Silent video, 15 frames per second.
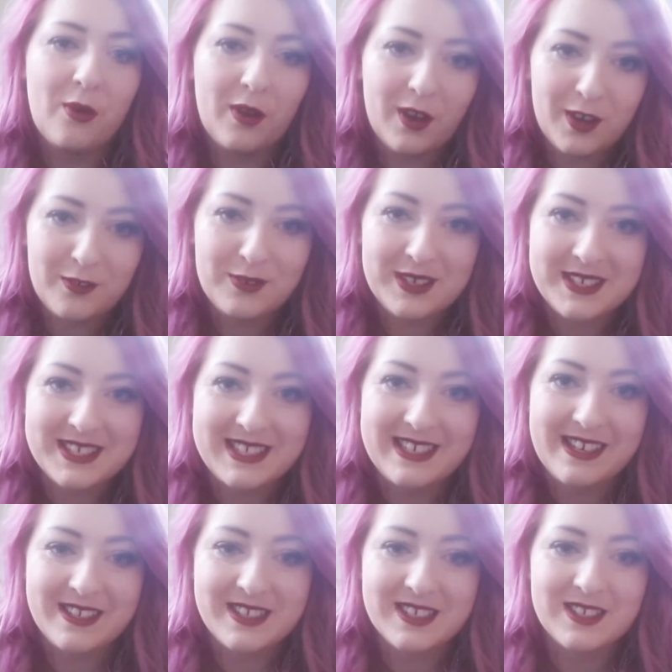Obviously
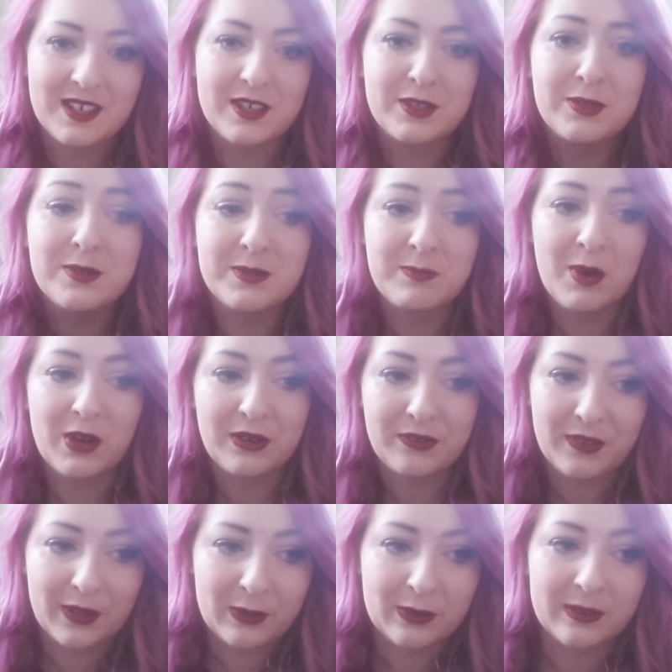I didn't, so it was my
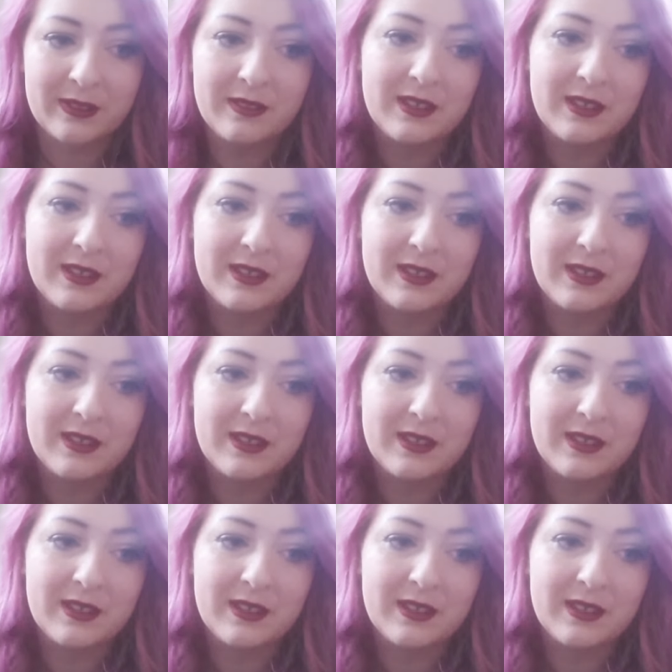fault,